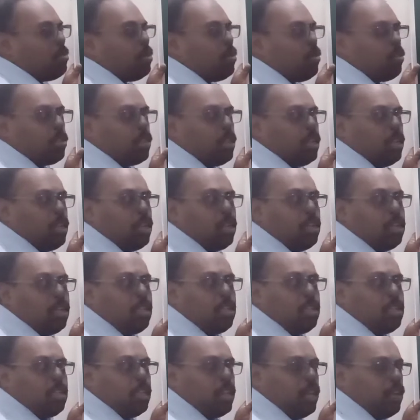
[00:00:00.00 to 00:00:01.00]
about the
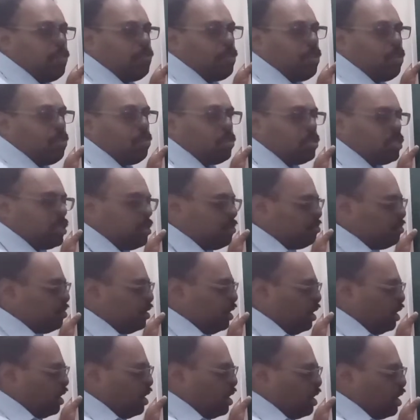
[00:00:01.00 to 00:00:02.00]
he found
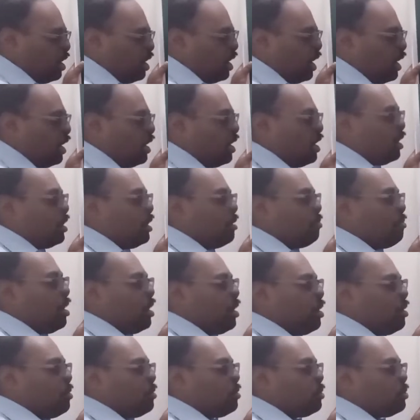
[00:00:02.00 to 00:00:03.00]
something under the
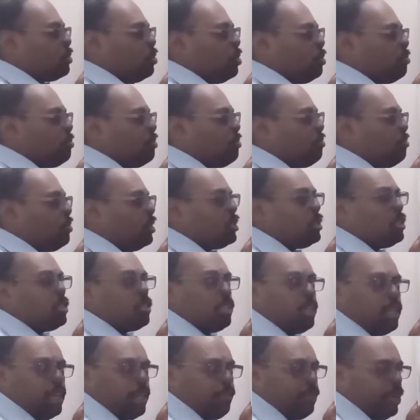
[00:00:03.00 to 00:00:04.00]
microscope which
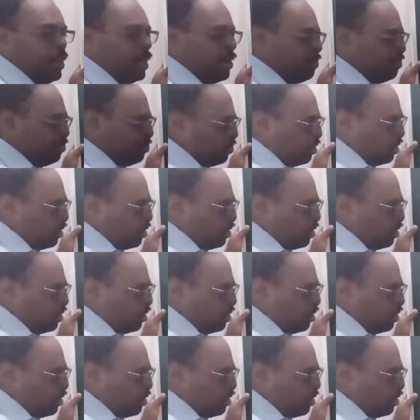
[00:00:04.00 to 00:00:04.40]
is living.